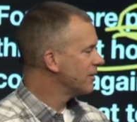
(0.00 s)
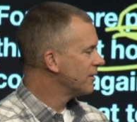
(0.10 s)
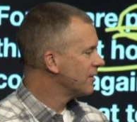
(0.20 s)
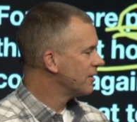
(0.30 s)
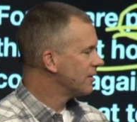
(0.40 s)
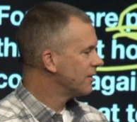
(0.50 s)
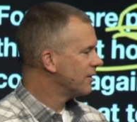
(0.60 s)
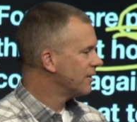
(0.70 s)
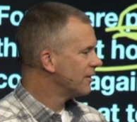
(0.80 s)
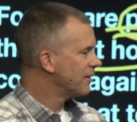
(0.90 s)

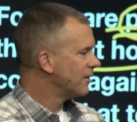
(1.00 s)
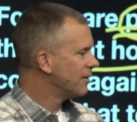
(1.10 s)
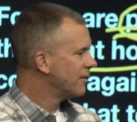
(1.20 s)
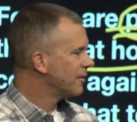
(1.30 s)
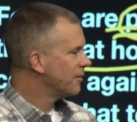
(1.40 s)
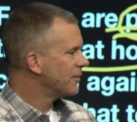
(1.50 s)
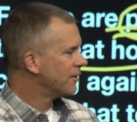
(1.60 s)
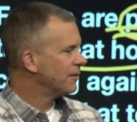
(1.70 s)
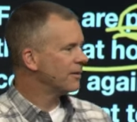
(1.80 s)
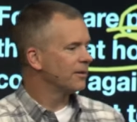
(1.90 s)

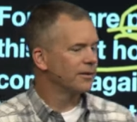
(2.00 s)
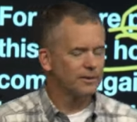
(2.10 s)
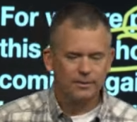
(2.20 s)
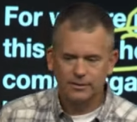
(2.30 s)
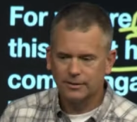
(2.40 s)
Nobody speaks.